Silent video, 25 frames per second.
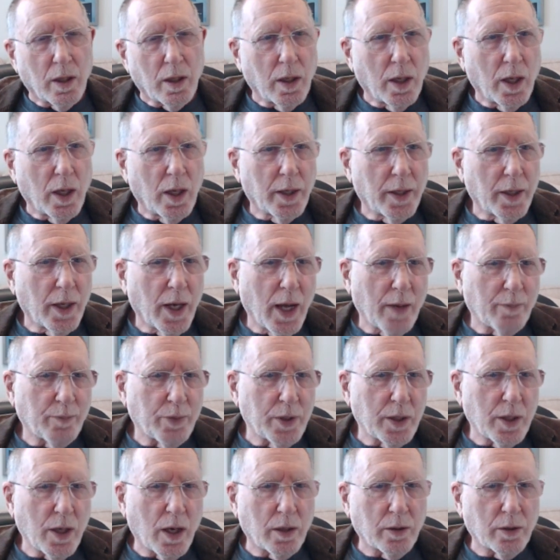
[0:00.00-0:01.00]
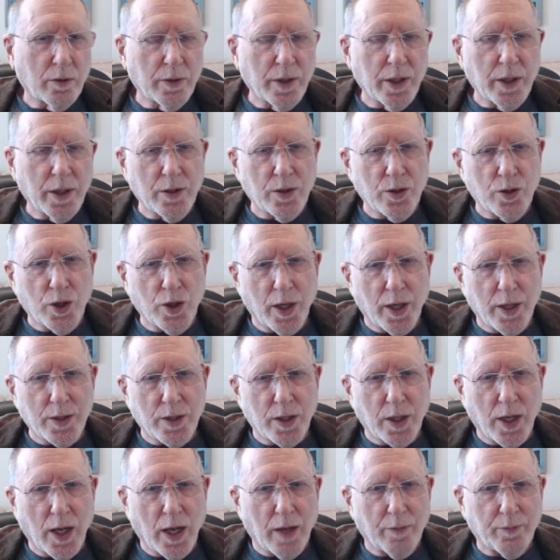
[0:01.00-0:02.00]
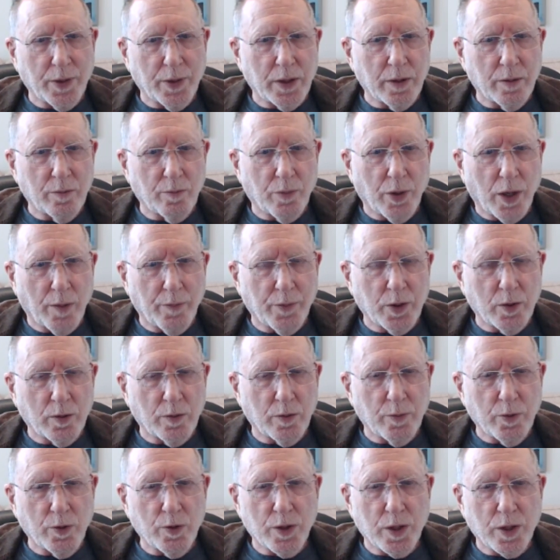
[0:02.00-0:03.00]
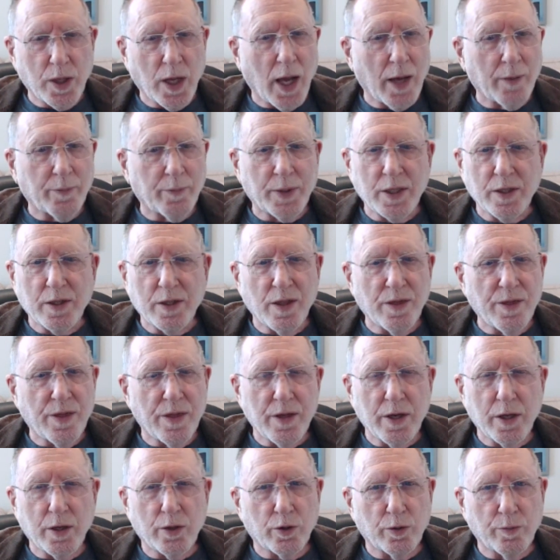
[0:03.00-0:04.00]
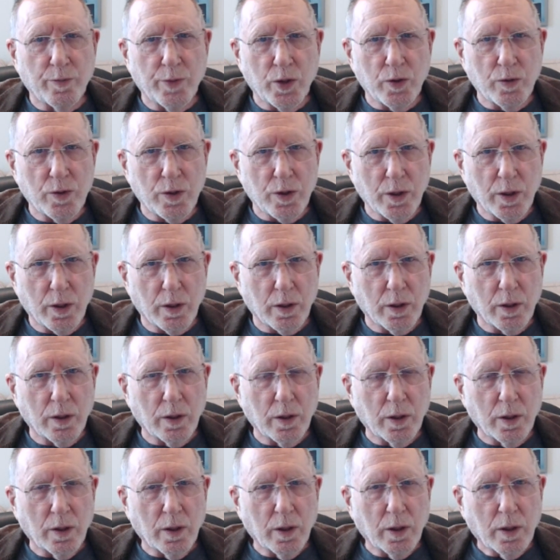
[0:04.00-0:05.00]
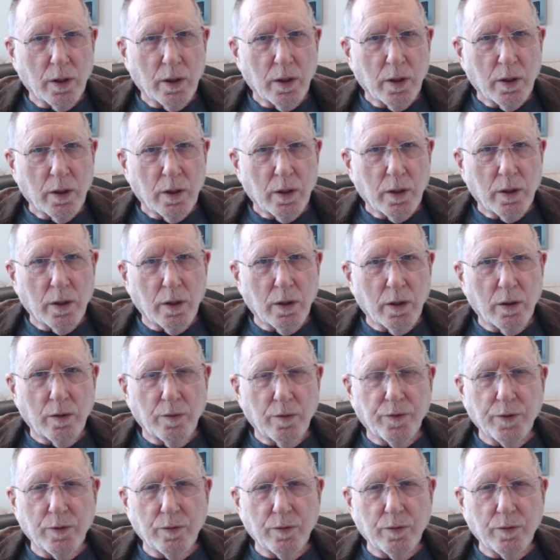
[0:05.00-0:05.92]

And it happened not only in jazz, it happened in popular music, happened in theater music. You know,